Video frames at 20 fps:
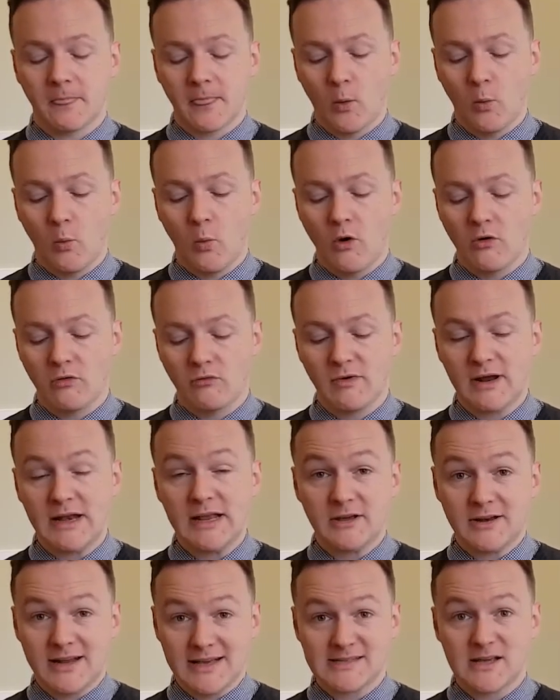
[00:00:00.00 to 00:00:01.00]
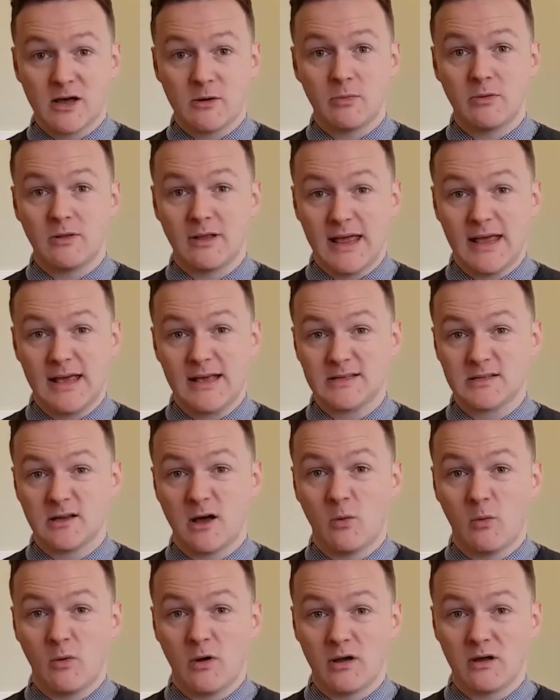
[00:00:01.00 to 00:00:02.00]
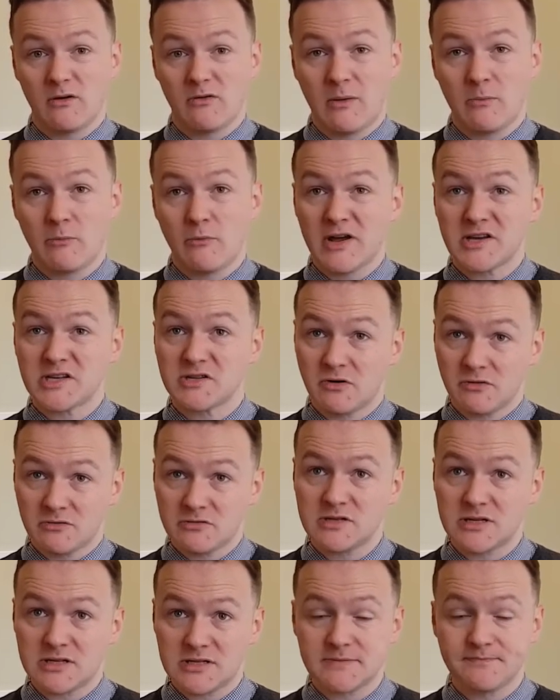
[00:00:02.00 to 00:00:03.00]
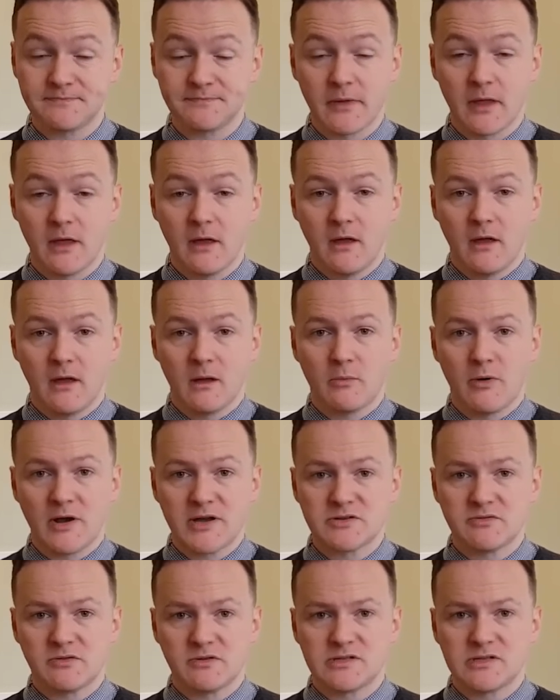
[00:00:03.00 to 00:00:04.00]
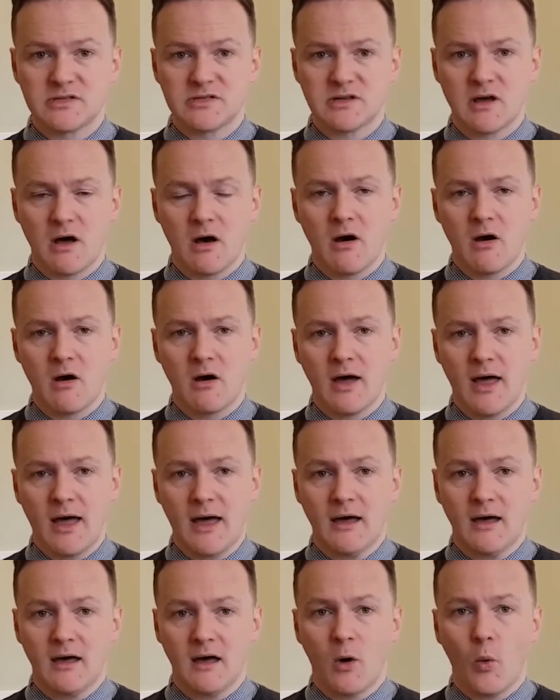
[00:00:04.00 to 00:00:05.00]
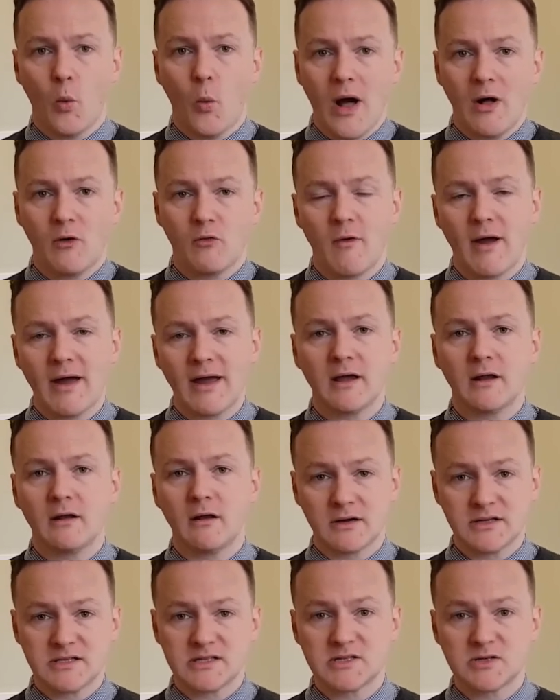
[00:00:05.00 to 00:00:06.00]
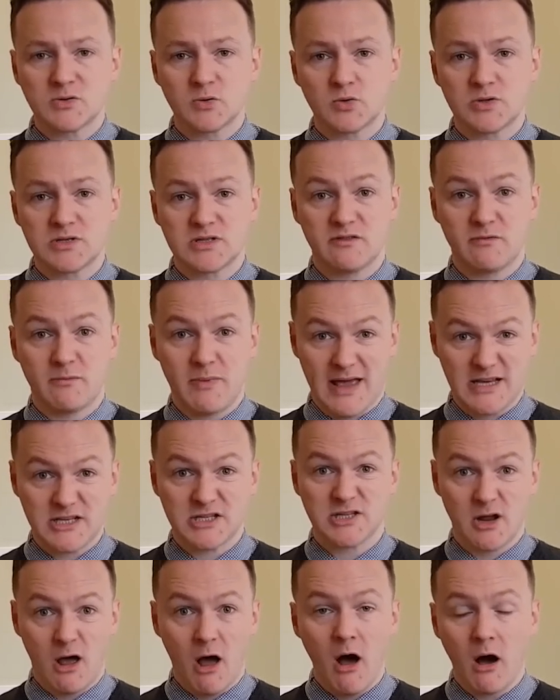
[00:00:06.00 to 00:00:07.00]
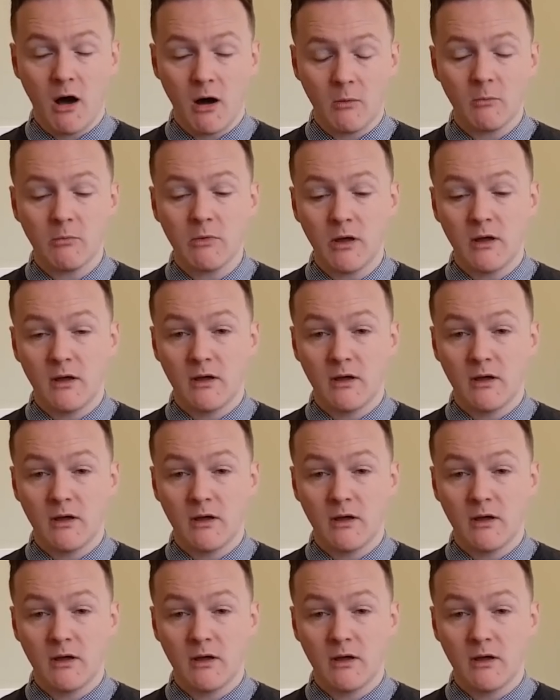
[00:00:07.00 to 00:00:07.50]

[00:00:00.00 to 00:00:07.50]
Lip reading: One really good example is our work around pressure ulcers. Pressure ulcers are a well-recognised source of patient harm.